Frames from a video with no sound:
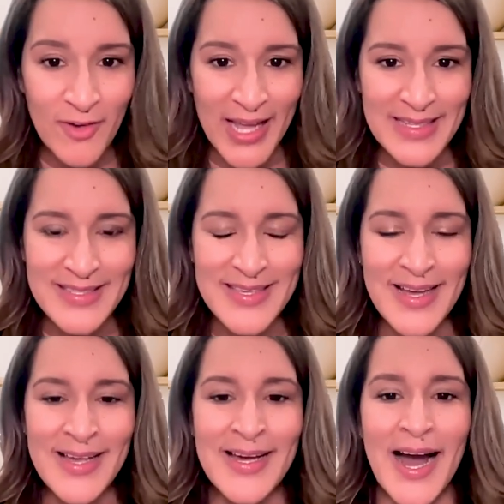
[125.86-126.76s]
advice.
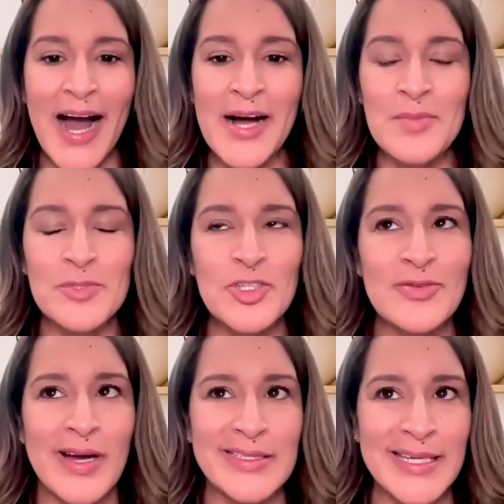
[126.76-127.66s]

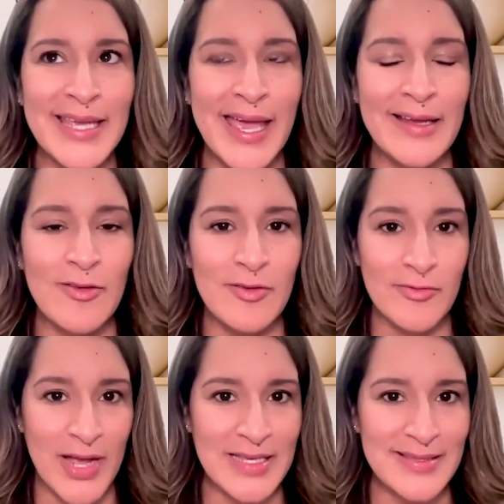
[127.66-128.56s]
Do not take any of the
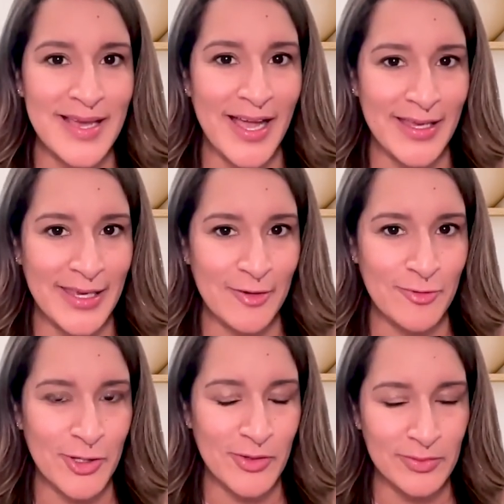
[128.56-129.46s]
advice that I
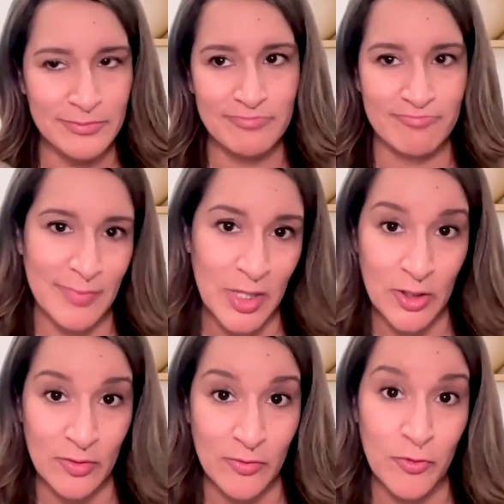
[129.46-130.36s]
give you,
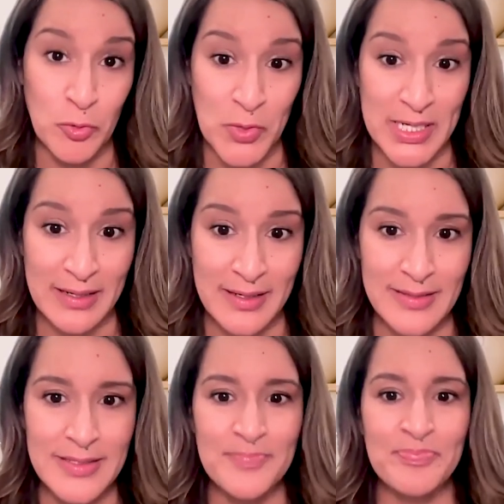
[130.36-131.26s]
for what it
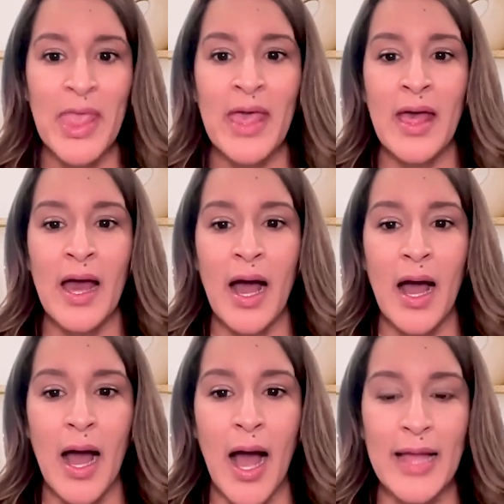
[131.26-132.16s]
is.
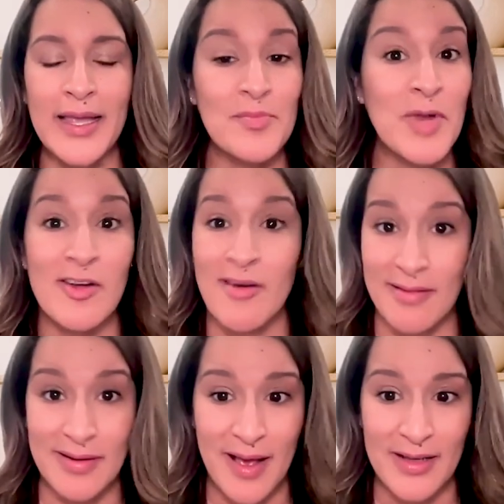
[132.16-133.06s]
I am
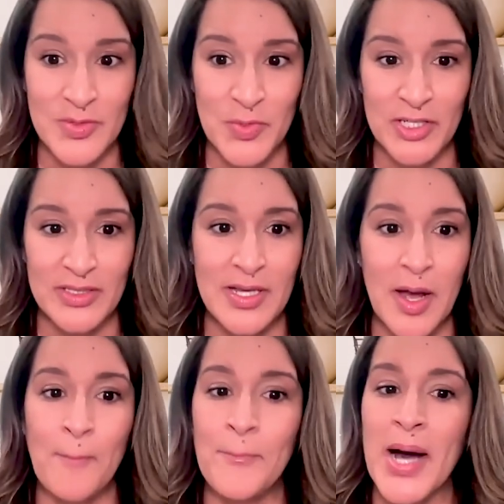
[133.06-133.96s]
not an expert,
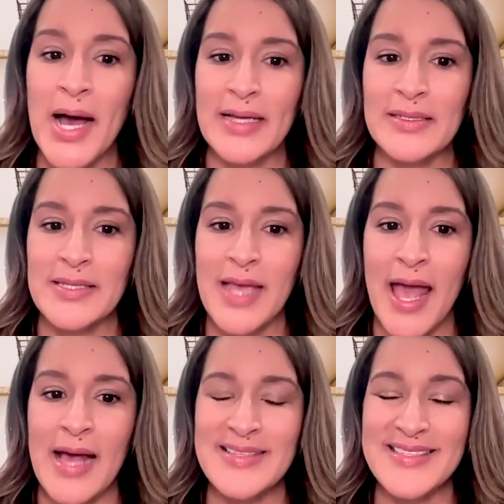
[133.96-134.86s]
but
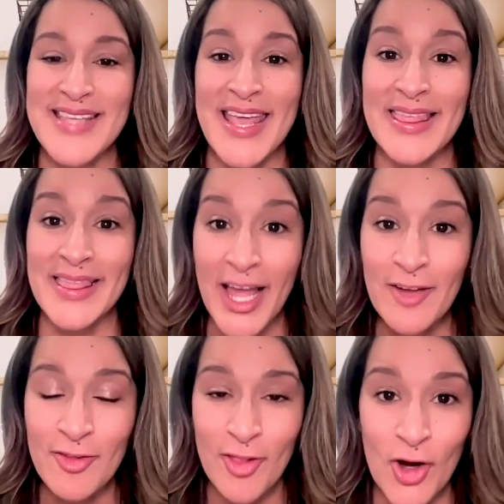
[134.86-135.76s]
as a
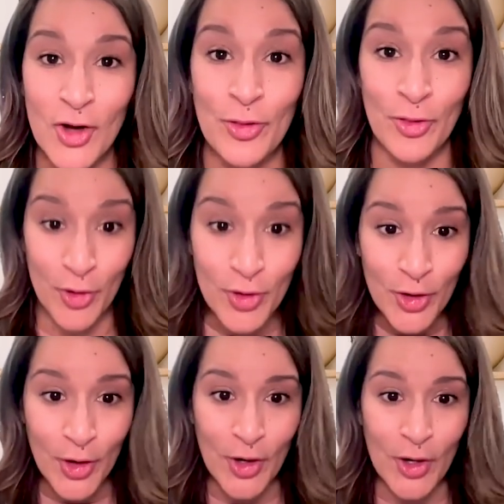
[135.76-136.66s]
lifelong
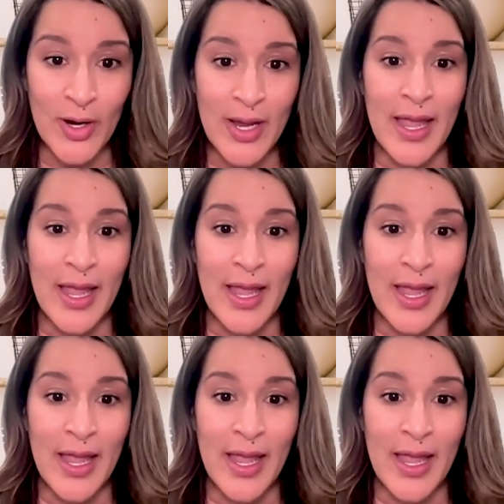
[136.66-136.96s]
learner